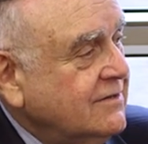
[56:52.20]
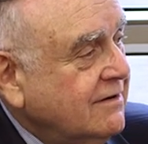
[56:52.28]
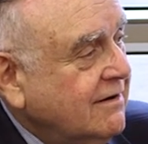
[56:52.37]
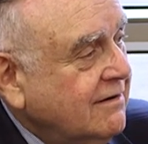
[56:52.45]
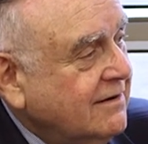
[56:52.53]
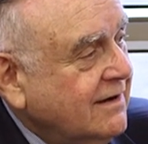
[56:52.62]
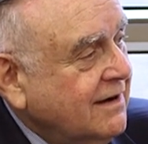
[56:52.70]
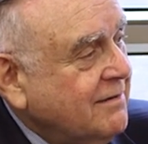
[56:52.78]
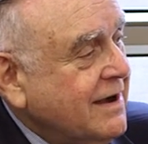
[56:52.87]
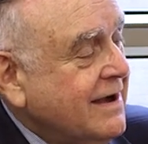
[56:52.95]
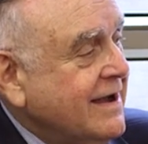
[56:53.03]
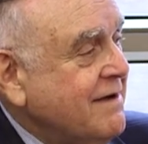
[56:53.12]
zero.
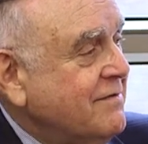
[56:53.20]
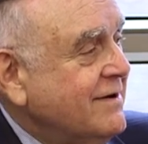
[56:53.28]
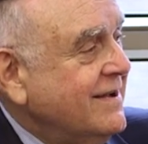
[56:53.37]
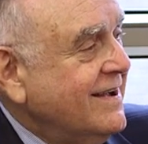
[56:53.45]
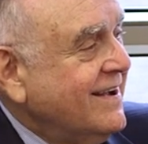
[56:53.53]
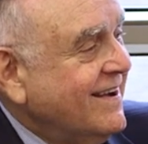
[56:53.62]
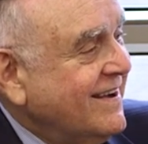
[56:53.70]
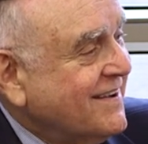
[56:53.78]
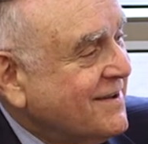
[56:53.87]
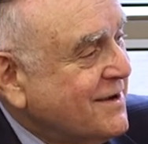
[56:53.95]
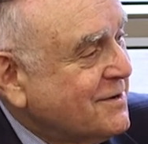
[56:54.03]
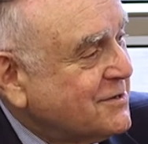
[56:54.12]
I have a, a,
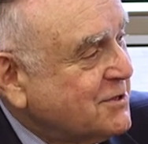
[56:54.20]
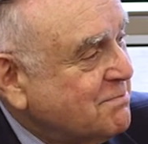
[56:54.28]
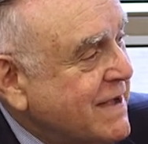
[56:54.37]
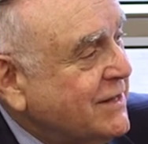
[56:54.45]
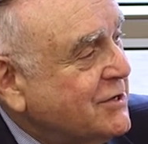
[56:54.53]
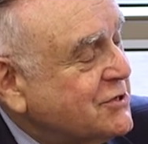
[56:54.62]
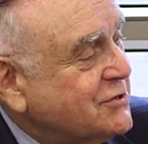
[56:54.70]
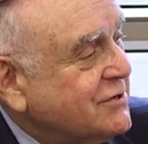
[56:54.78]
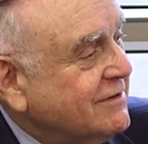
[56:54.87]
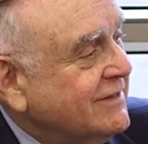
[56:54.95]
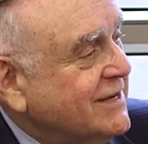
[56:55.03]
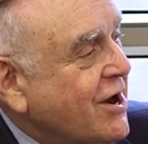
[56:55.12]
a
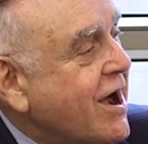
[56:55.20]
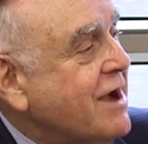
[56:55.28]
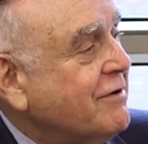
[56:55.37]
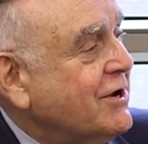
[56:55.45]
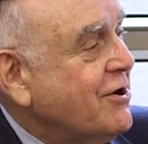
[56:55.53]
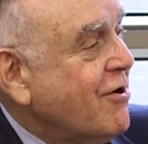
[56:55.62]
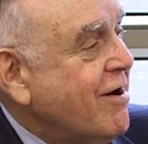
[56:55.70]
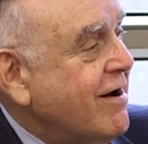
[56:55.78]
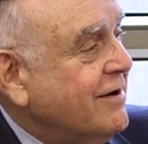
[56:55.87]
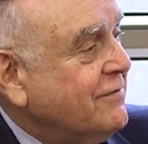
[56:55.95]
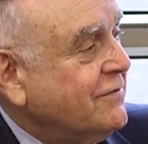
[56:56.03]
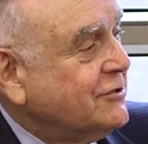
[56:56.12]
tremendously high
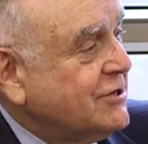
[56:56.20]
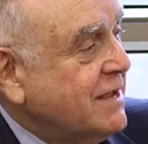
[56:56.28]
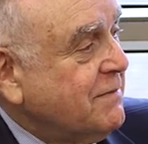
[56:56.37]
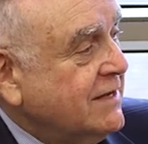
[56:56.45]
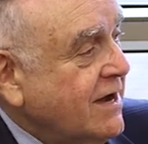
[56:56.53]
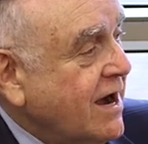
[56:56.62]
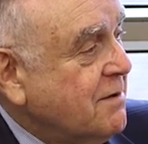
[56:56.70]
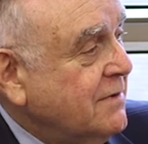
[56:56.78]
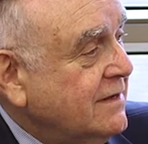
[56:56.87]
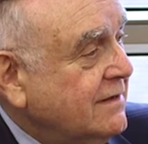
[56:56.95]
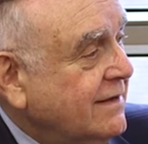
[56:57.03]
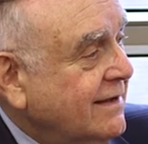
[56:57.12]
regard for Jamie
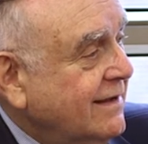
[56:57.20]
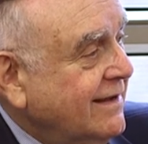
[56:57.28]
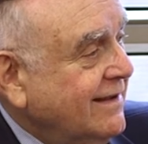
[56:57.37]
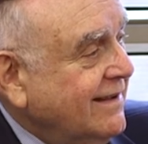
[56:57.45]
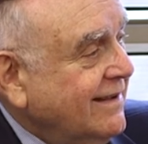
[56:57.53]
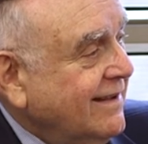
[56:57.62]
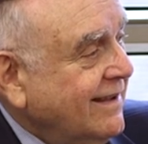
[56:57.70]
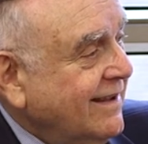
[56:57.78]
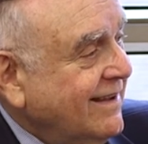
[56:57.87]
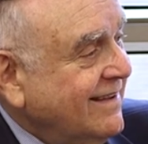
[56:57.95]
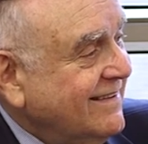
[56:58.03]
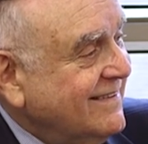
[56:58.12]
Dimon,
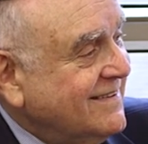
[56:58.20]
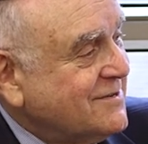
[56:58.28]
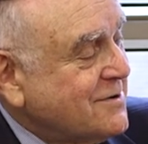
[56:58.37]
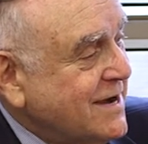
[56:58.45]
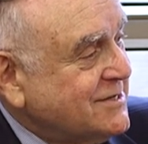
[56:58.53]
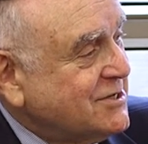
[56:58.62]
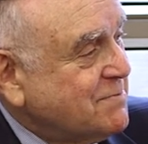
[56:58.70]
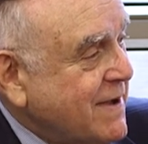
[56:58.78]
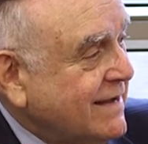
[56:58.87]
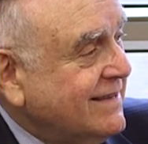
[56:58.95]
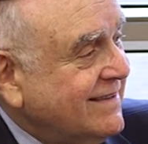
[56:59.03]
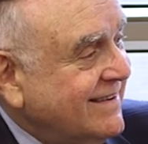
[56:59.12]
and so I
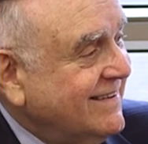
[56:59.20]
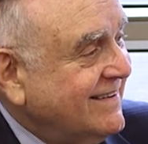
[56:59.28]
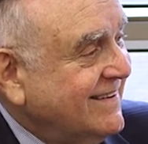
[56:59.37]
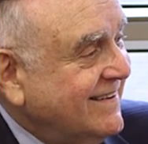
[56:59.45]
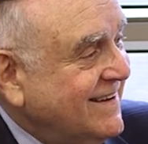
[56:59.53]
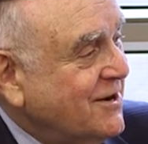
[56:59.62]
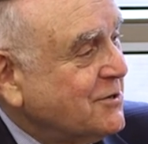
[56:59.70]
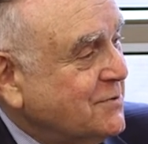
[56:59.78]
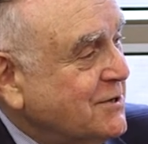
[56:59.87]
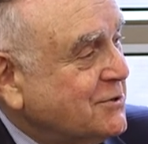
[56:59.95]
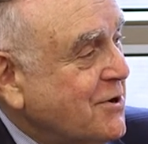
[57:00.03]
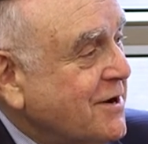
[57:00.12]
suspect he knows
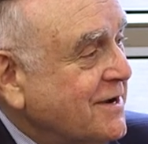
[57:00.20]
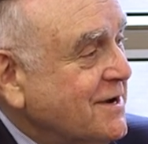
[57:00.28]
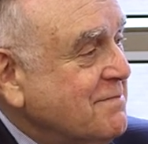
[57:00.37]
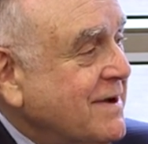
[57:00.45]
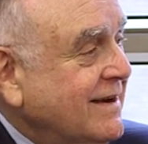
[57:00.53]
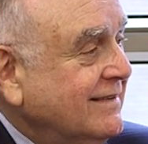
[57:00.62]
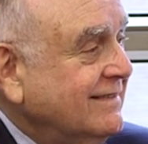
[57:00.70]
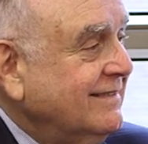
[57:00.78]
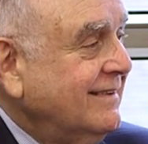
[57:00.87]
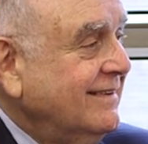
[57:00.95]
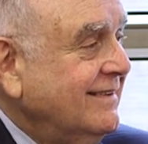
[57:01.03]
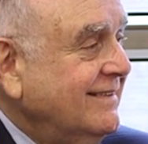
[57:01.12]
what he's talking about.
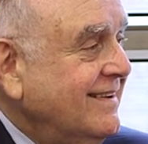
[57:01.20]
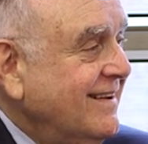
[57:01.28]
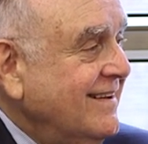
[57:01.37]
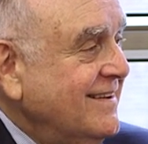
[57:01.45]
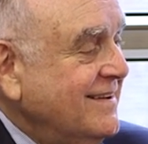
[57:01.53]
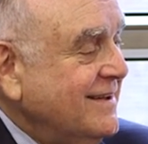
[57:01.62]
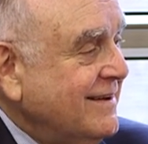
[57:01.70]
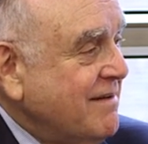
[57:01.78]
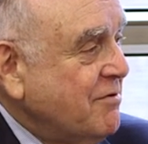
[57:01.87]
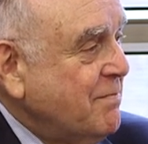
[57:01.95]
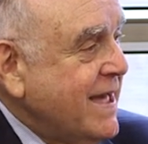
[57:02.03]
Uh, I have a